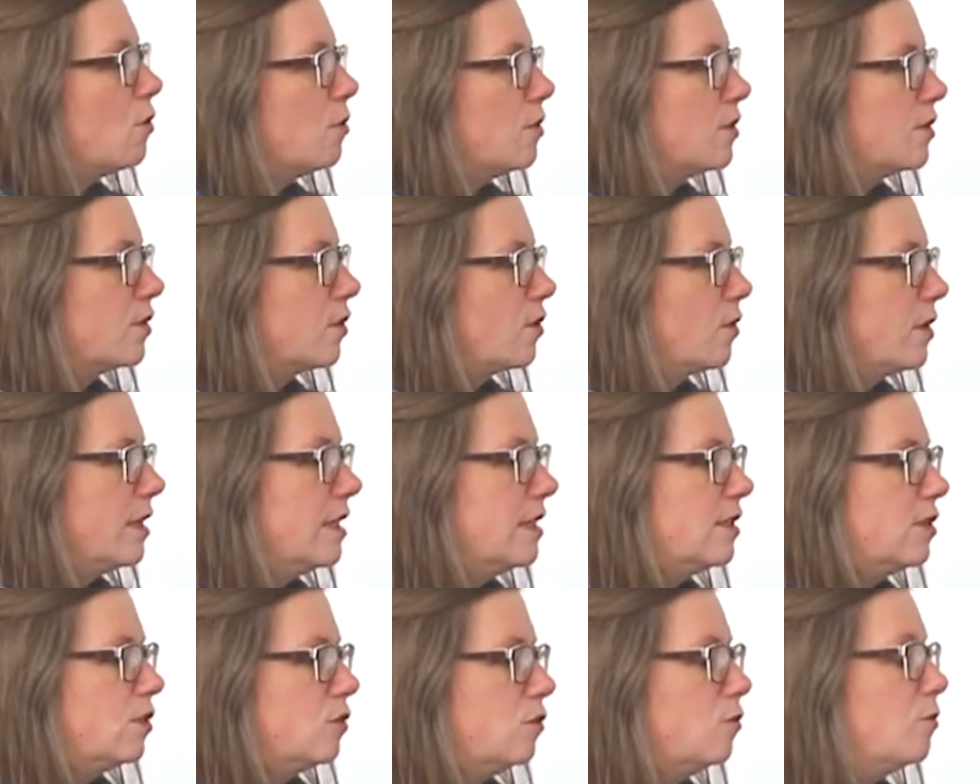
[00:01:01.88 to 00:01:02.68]
was
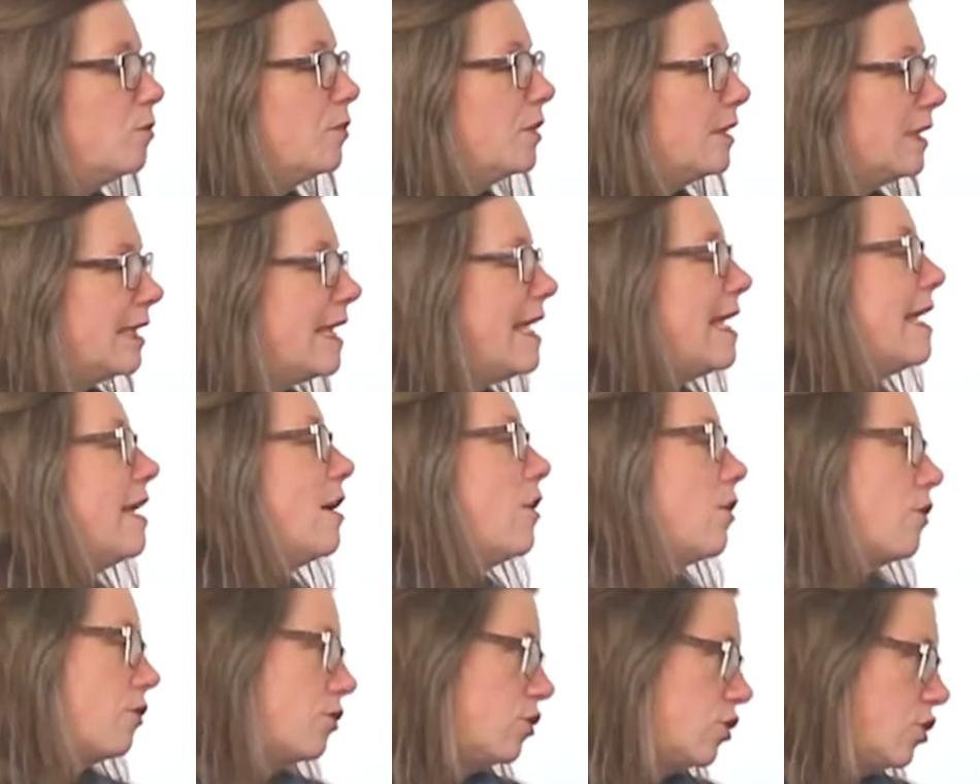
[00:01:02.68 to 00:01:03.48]
going to
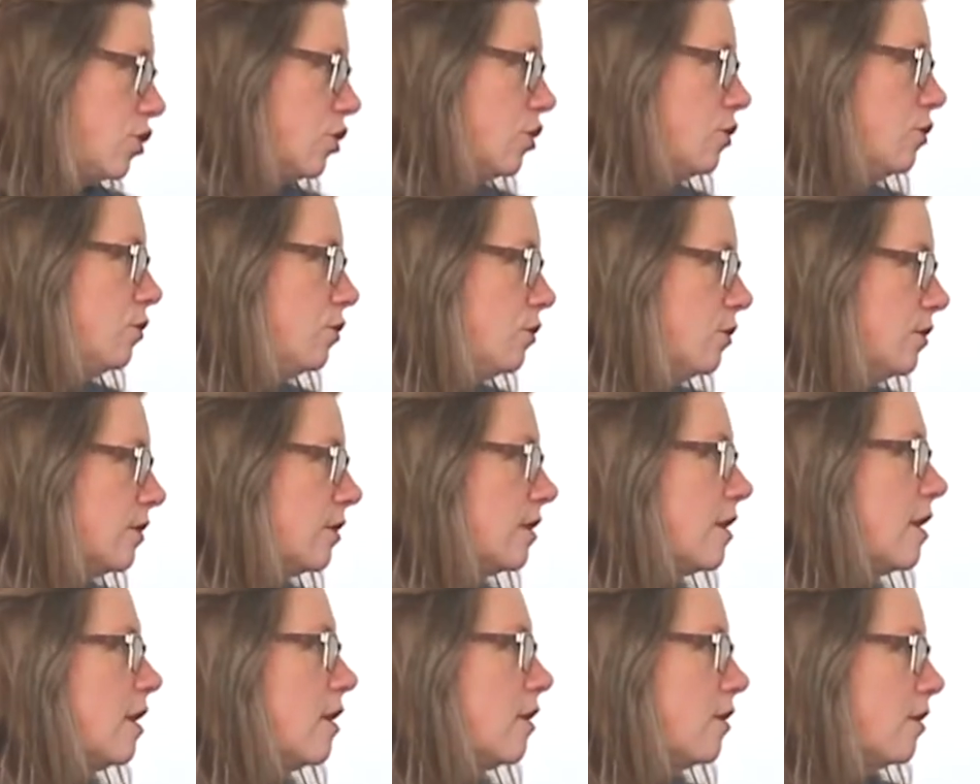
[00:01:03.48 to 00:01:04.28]
play or
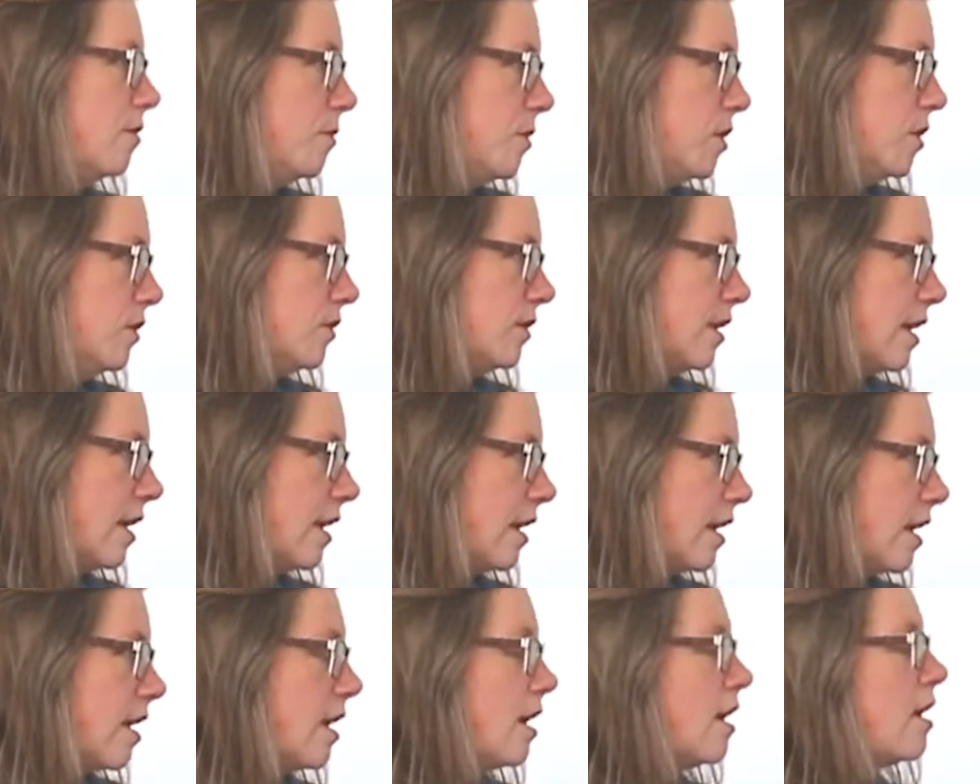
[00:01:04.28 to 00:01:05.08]
choose the
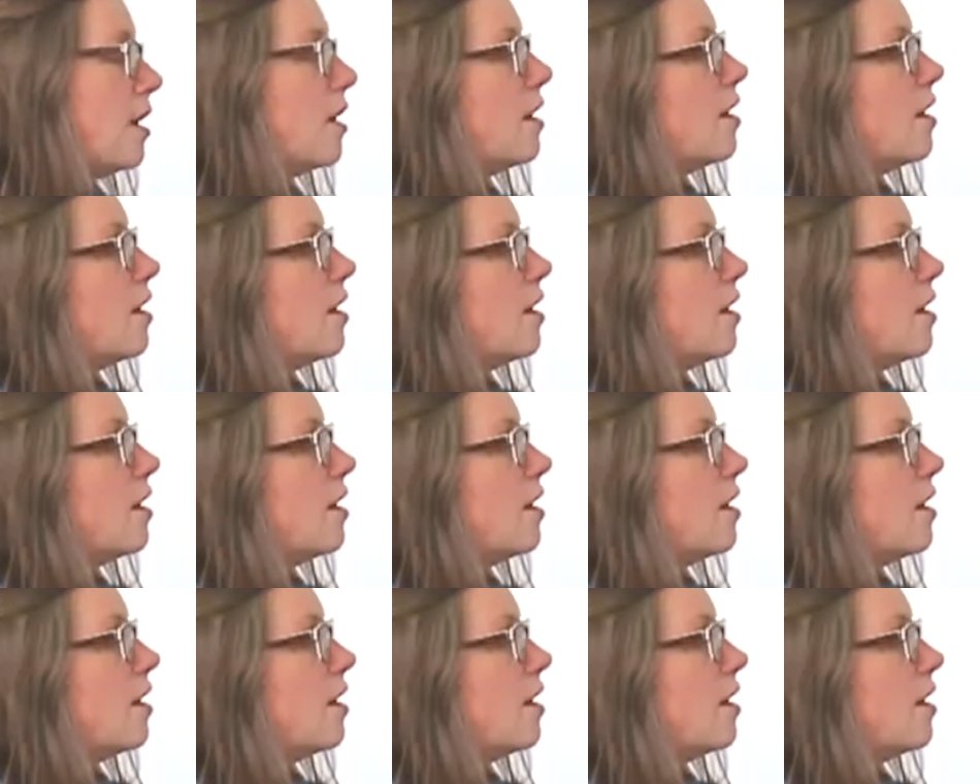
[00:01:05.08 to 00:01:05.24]
music.